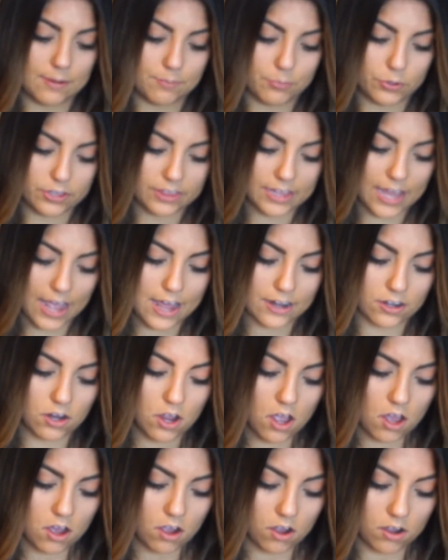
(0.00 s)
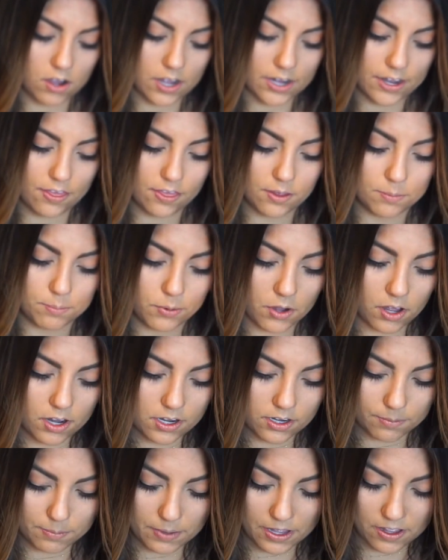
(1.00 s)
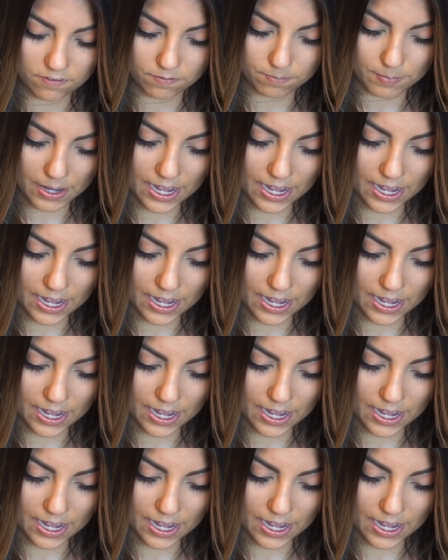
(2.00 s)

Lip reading: and put that on the bottom of my